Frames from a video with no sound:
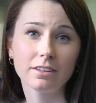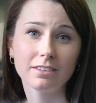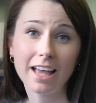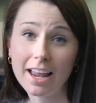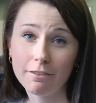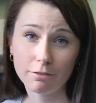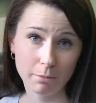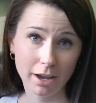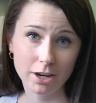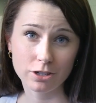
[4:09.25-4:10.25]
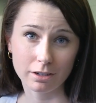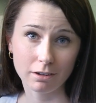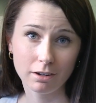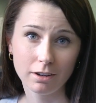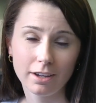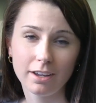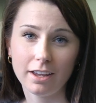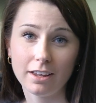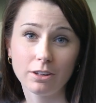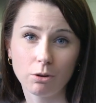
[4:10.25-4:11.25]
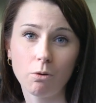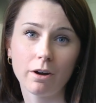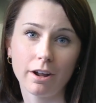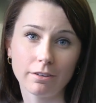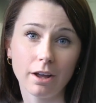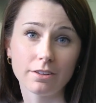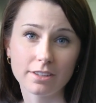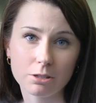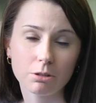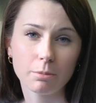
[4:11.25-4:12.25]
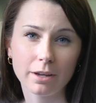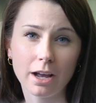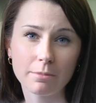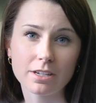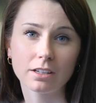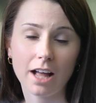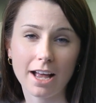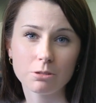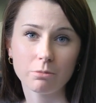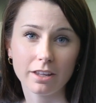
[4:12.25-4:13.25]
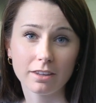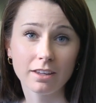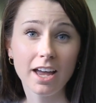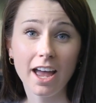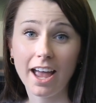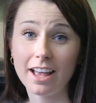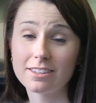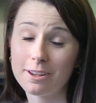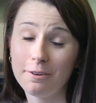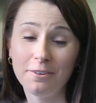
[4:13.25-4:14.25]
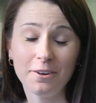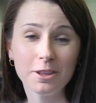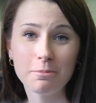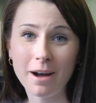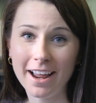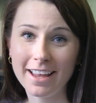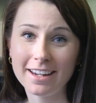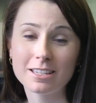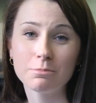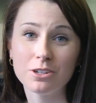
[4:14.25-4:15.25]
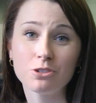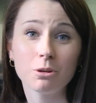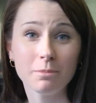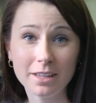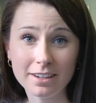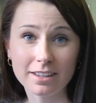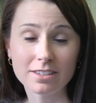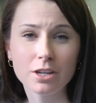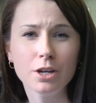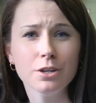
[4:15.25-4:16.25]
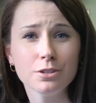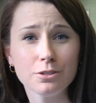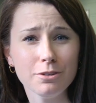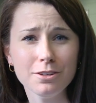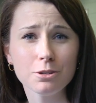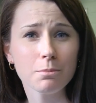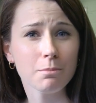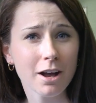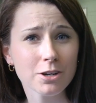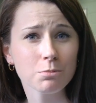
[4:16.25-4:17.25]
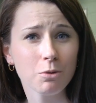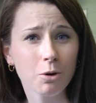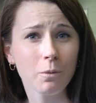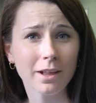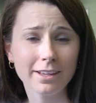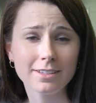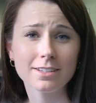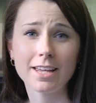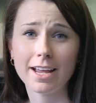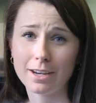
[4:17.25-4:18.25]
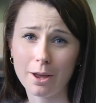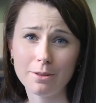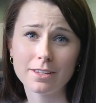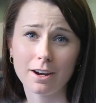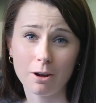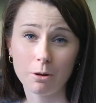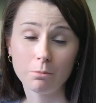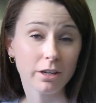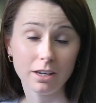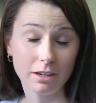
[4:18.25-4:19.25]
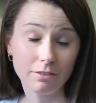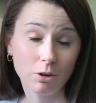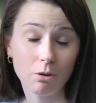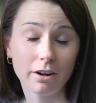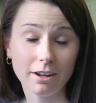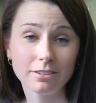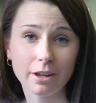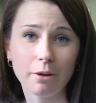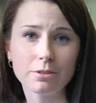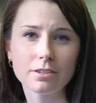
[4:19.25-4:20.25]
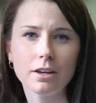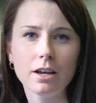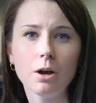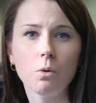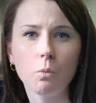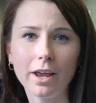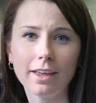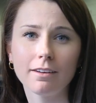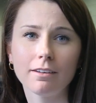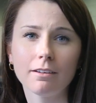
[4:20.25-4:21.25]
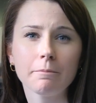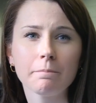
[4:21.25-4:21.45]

that information in their Cornell Notes. That's what they'll be coming to class with. And so far the buy-in has been tremendous. Students are much more willing to take notes at home, even Cornell Notes, when